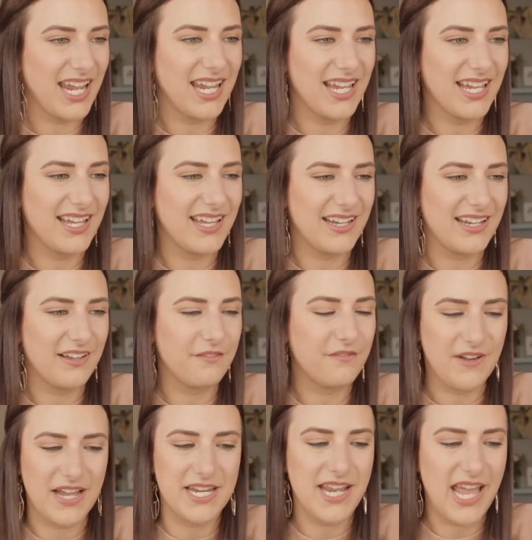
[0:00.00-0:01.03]
and
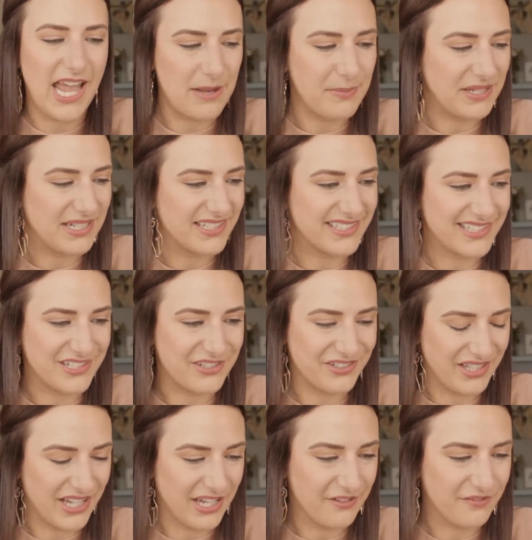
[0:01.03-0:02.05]
find happiness in your
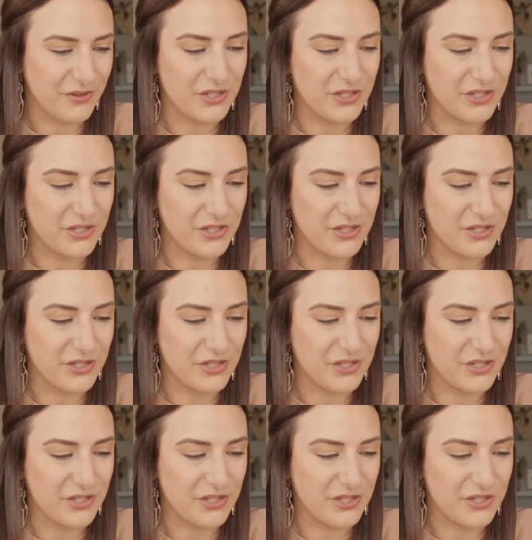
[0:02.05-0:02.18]
life,